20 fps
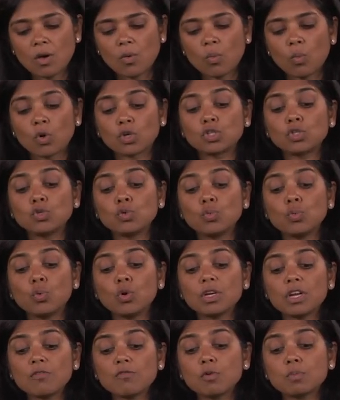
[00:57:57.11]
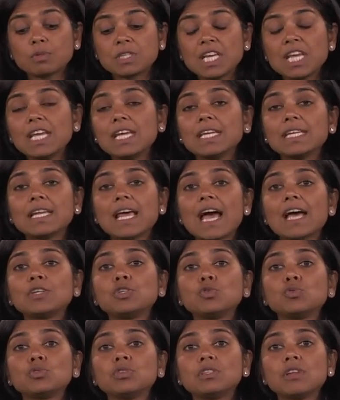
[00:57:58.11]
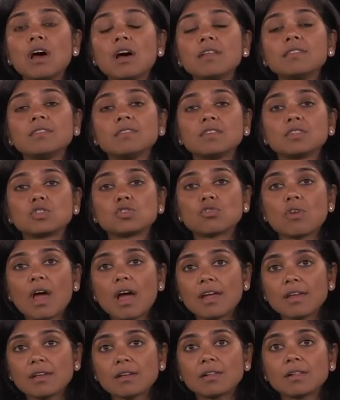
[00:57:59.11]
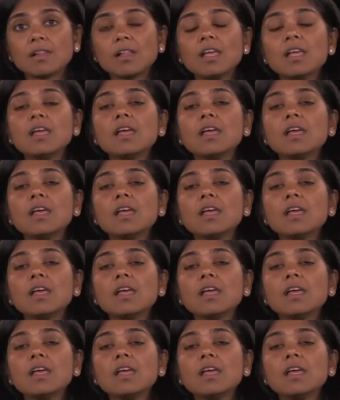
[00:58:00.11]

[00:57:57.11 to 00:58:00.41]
what you would have obtained had you done this trial,